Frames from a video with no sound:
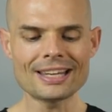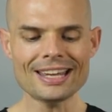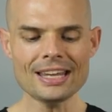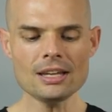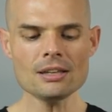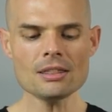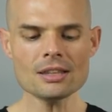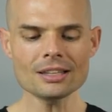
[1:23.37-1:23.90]

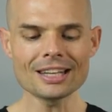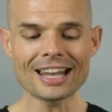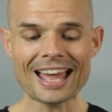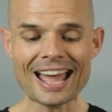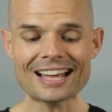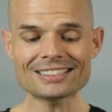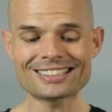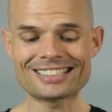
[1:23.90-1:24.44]
In the
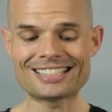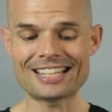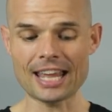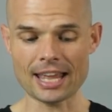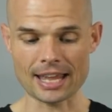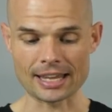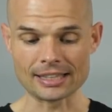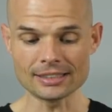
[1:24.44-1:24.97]
last
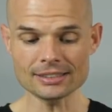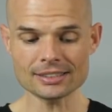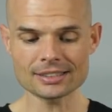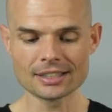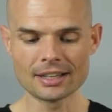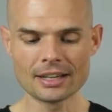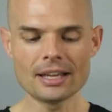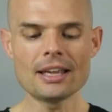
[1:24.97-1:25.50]

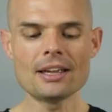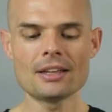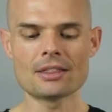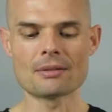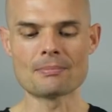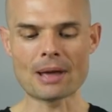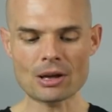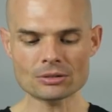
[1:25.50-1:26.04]
days,
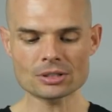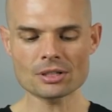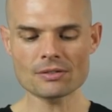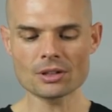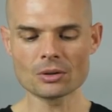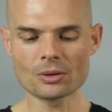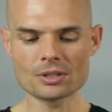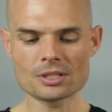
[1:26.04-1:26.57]
the mountain of
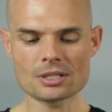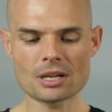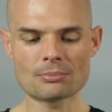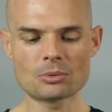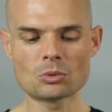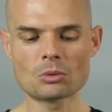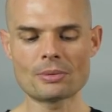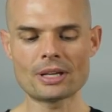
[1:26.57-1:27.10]
the Lord's
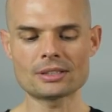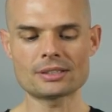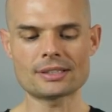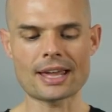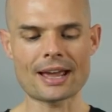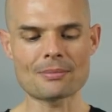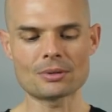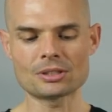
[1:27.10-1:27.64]
temple will be
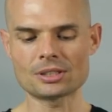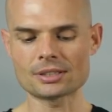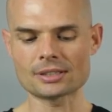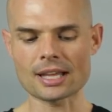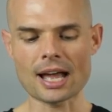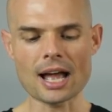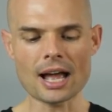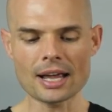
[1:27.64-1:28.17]
established as
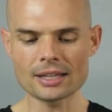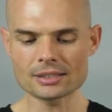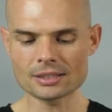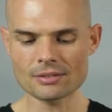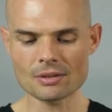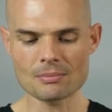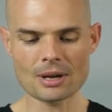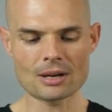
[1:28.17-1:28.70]
the highest
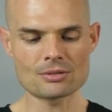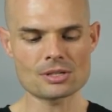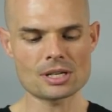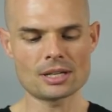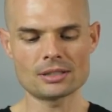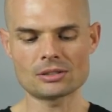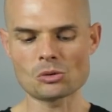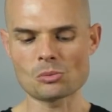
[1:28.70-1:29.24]
of the
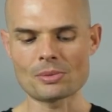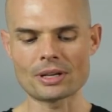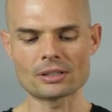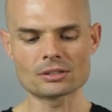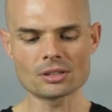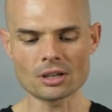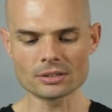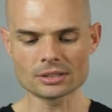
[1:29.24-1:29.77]
mountains. It will be
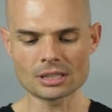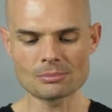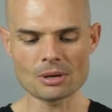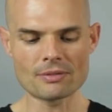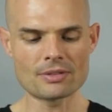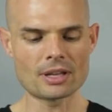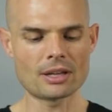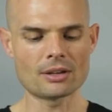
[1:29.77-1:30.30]
exalted
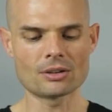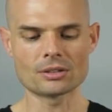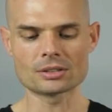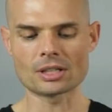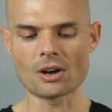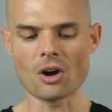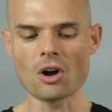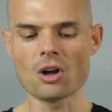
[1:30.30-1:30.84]
above the
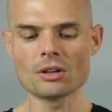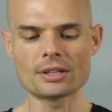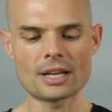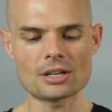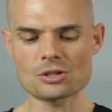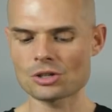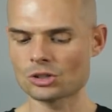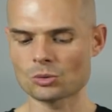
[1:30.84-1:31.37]
hills, and all
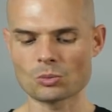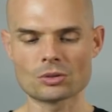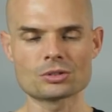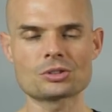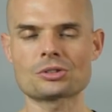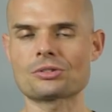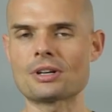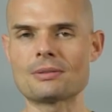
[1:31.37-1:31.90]
nations will
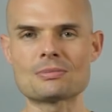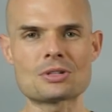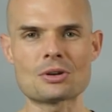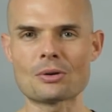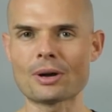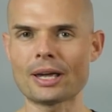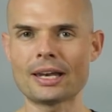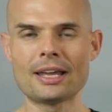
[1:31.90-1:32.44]
stream
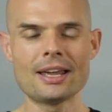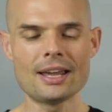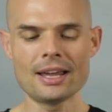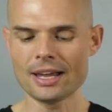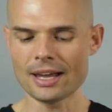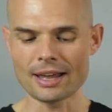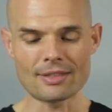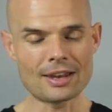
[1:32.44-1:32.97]
to it."
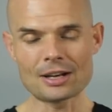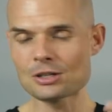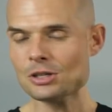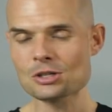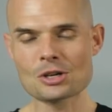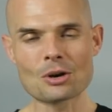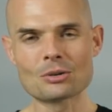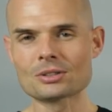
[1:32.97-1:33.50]
And then it
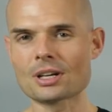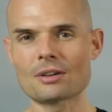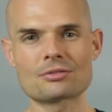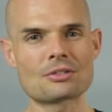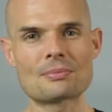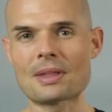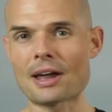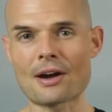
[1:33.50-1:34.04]
just goes on
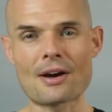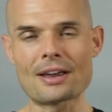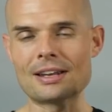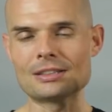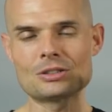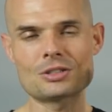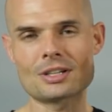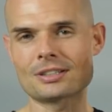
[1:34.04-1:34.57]
from there, and
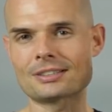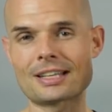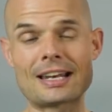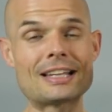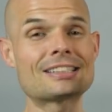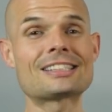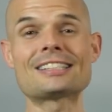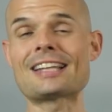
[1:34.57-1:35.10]
it's just an
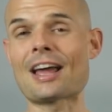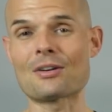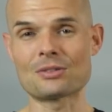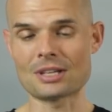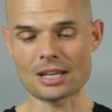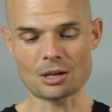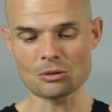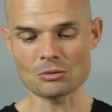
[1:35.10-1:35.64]

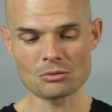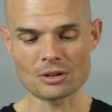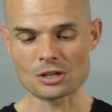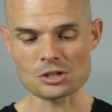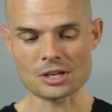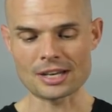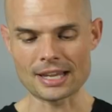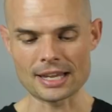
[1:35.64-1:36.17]
astounding
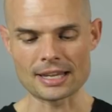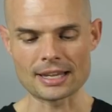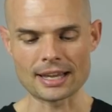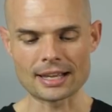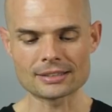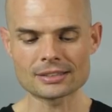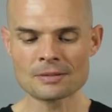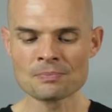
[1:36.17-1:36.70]
vision he
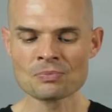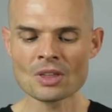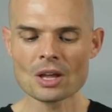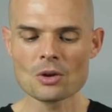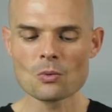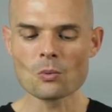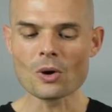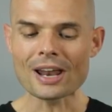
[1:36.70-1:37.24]
gets.
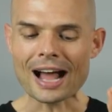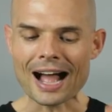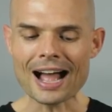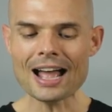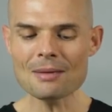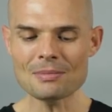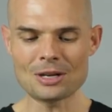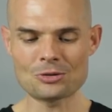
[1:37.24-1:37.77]
What
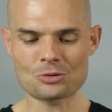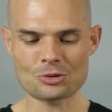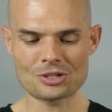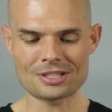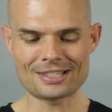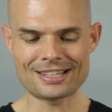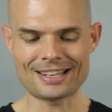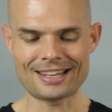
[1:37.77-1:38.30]
I'm
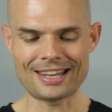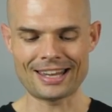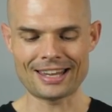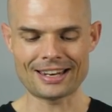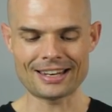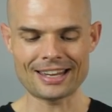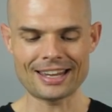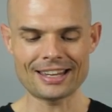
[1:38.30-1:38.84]
interested
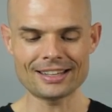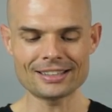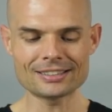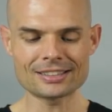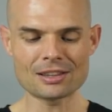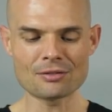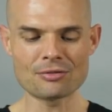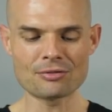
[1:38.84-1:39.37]
in
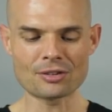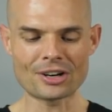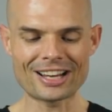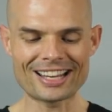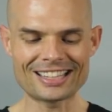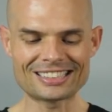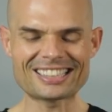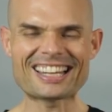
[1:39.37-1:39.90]
is the
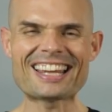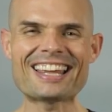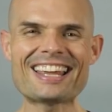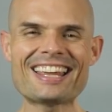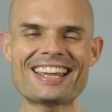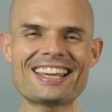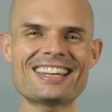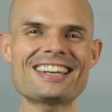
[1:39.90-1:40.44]
phrase,
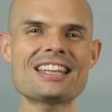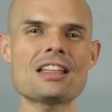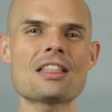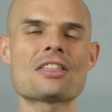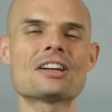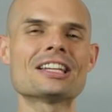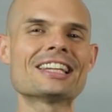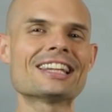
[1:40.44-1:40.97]
"in
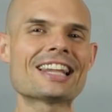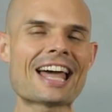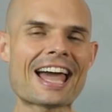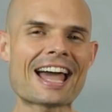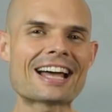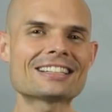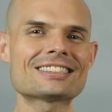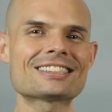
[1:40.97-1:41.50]
the
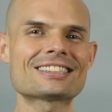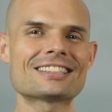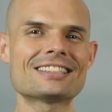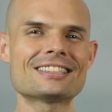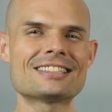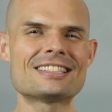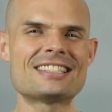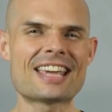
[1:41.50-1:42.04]
last
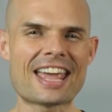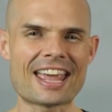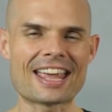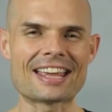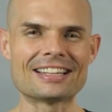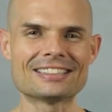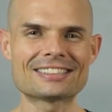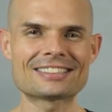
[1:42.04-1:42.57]

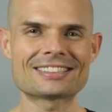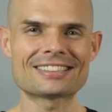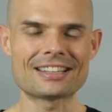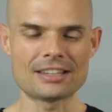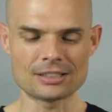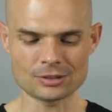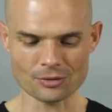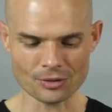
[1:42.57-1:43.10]
days."
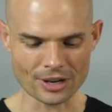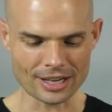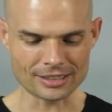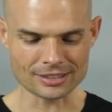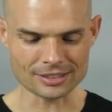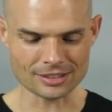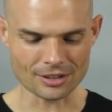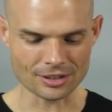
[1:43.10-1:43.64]
And this
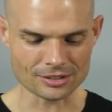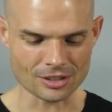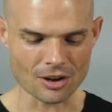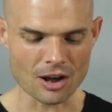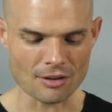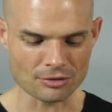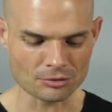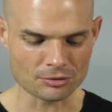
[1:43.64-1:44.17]
phrase starts
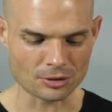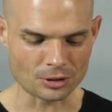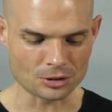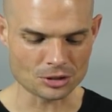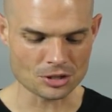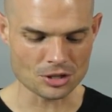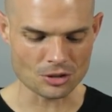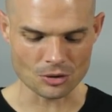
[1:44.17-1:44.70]
off
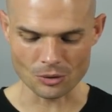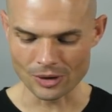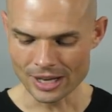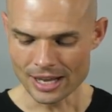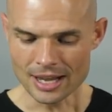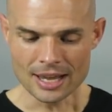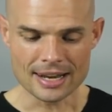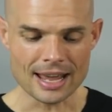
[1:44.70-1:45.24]
verse 2.
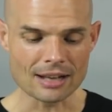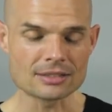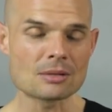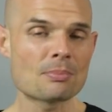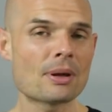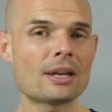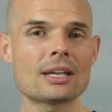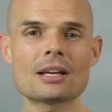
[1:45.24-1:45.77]
Now,
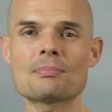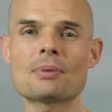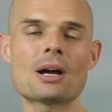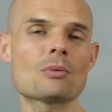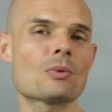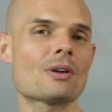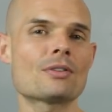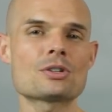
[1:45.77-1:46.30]
depending
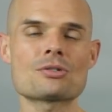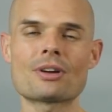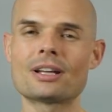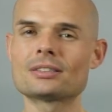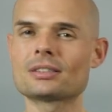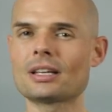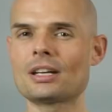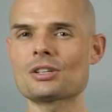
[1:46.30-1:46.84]
upon whatever
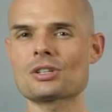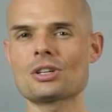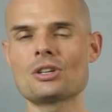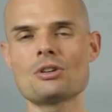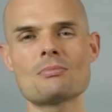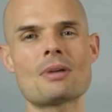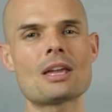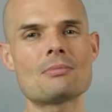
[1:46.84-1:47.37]
translation
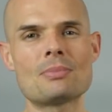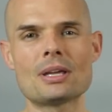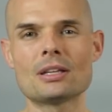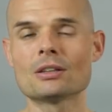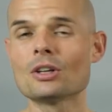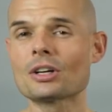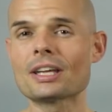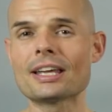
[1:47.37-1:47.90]
you may be
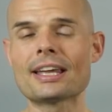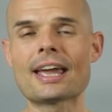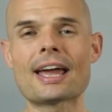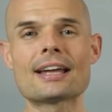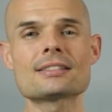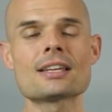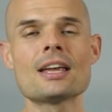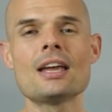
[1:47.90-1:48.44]
looking
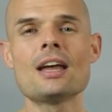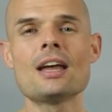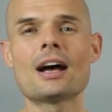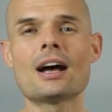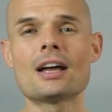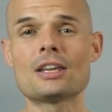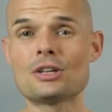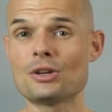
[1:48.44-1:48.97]
at,
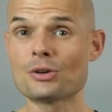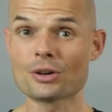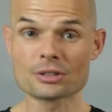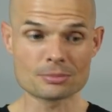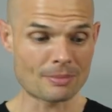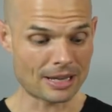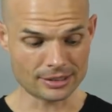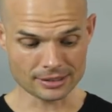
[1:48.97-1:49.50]

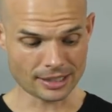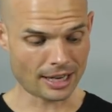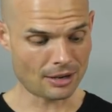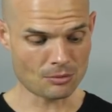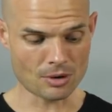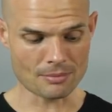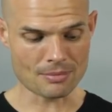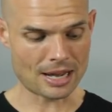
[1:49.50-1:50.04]
yours may say
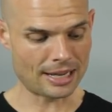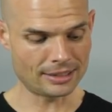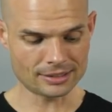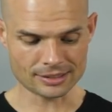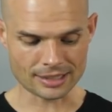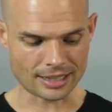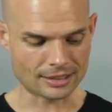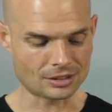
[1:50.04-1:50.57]
what mine
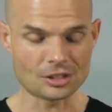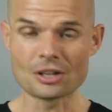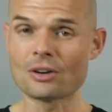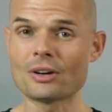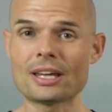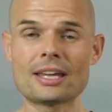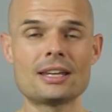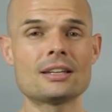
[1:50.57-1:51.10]
says,
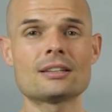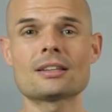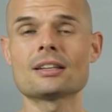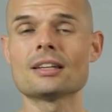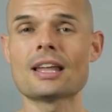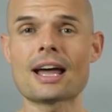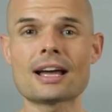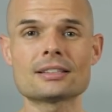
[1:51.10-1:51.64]
in the
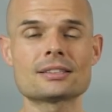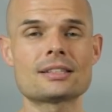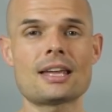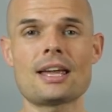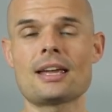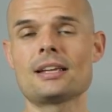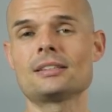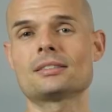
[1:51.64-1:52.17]
last
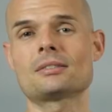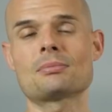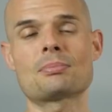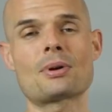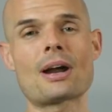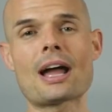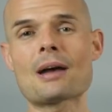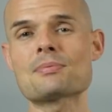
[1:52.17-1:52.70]
days.
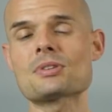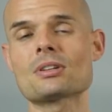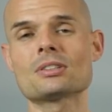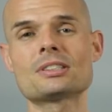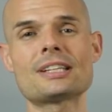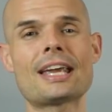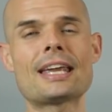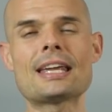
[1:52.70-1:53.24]
Perhaps it'll
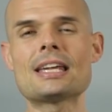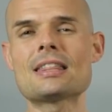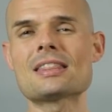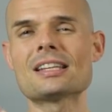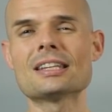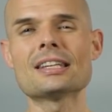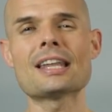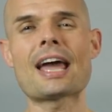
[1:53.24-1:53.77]
say in
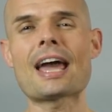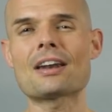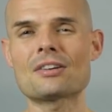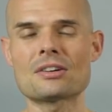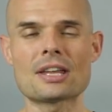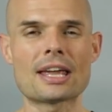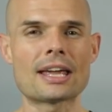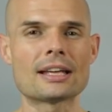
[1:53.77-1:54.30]
the
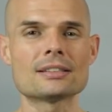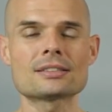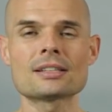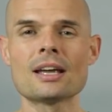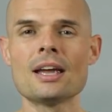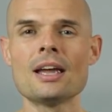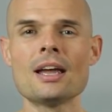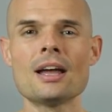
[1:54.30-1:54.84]
latter days.
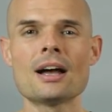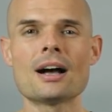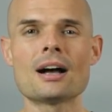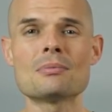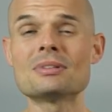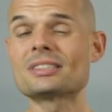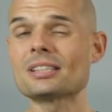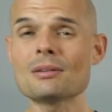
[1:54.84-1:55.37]

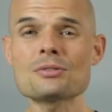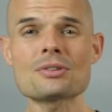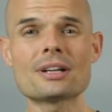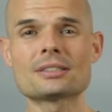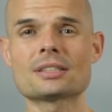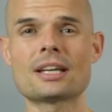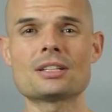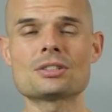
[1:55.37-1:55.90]
But some
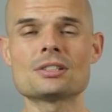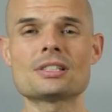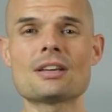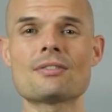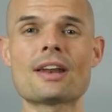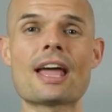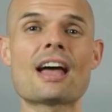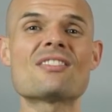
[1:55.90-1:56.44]
translations
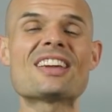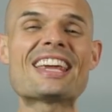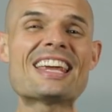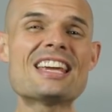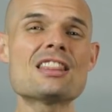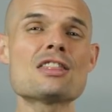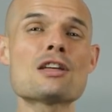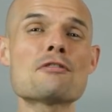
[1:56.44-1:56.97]
even have
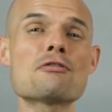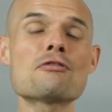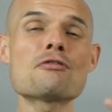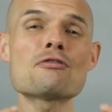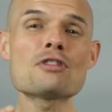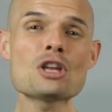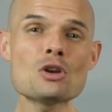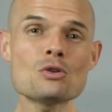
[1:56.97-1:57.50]
in the
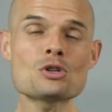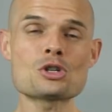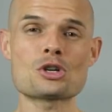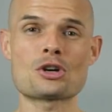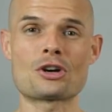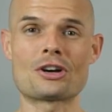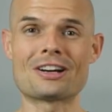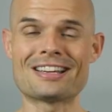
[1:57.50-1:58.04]

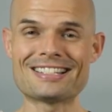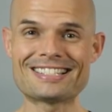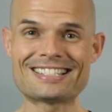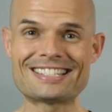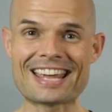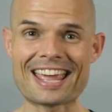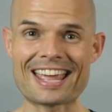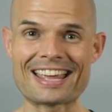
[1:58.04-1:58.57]
future
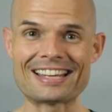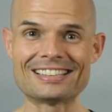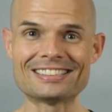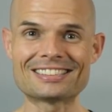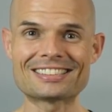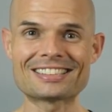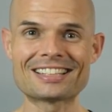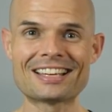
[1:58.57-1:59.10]

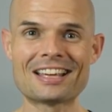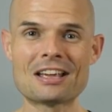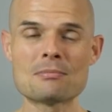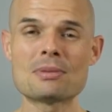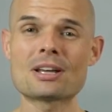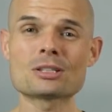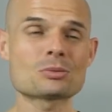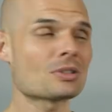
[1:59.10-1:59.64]
days,
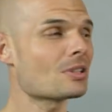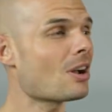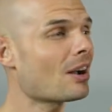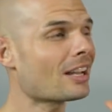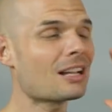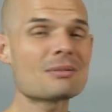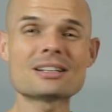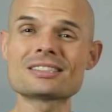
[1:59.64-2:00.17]
because we're
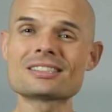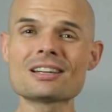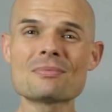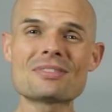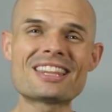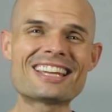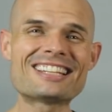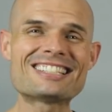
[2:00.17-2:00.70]
talking about
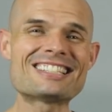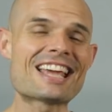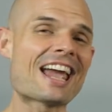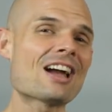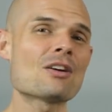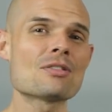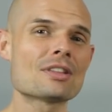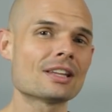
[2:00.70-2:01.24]
something
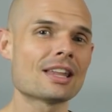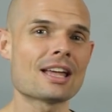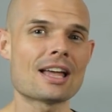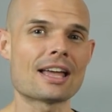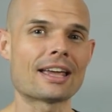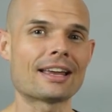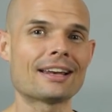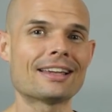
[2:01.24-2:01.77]
down the
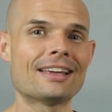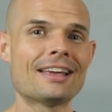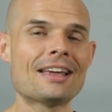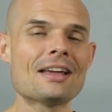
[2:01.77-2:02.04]
line.